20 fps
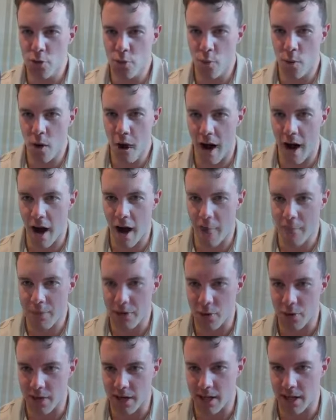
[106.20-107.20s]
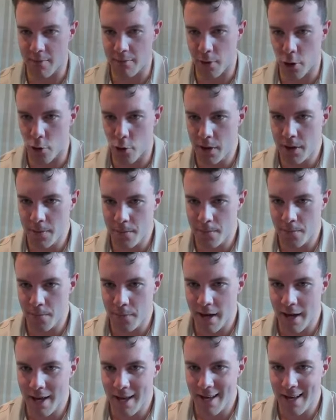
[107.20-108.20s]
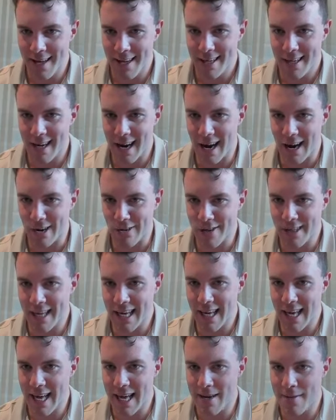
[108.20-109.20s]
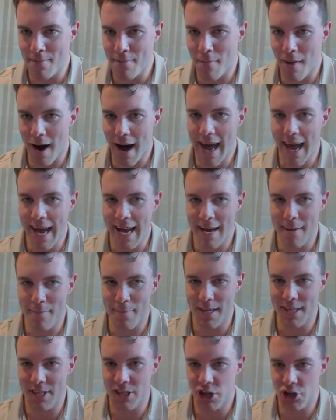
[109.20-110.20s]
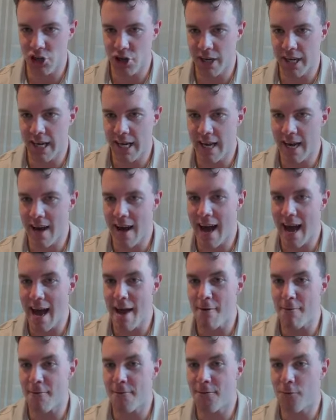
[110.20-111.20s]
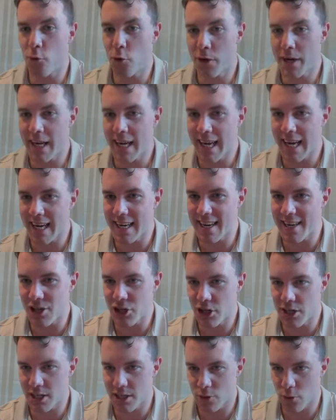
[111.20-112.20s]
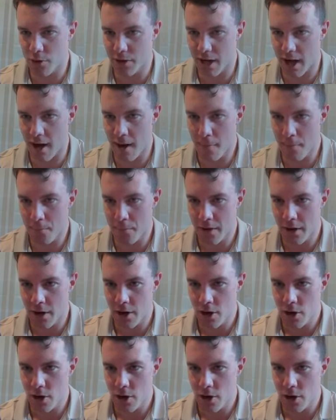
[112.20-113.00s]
what I'm doing at the moment. Currently in my position here, I have forty energy stored up,